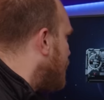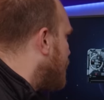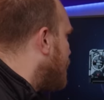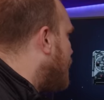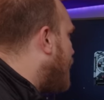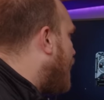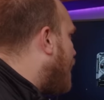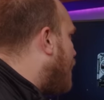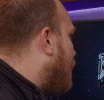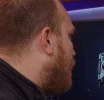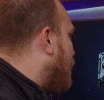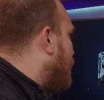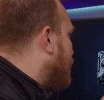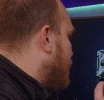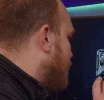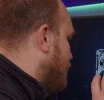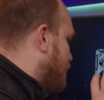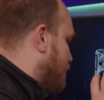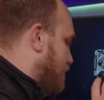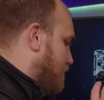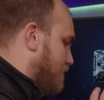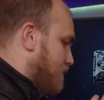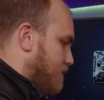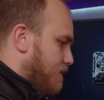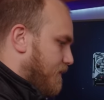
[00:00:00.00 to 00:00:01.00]
Now,
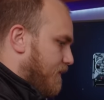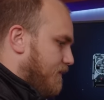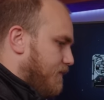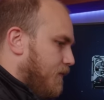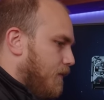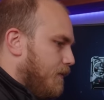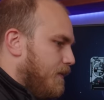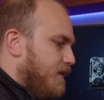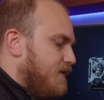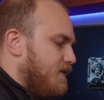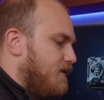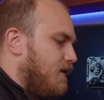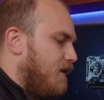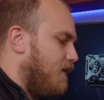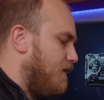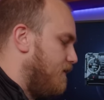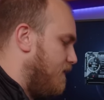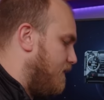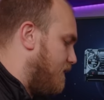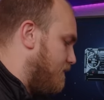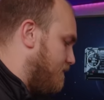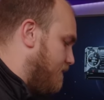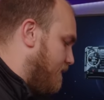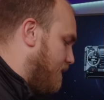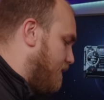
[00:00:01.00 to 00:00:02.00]
before we
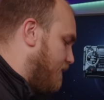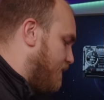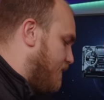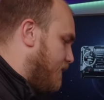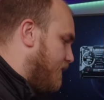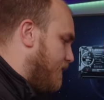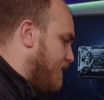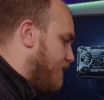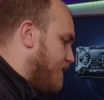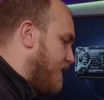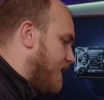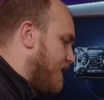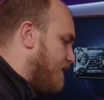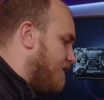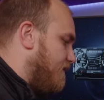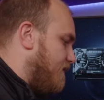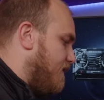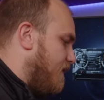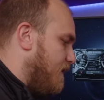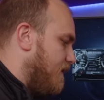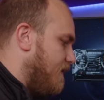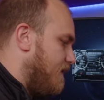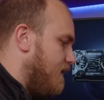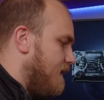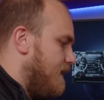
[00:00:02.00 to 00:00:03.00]
start, I'll turn the fans
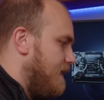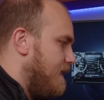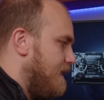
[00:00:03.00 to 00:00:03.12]
on.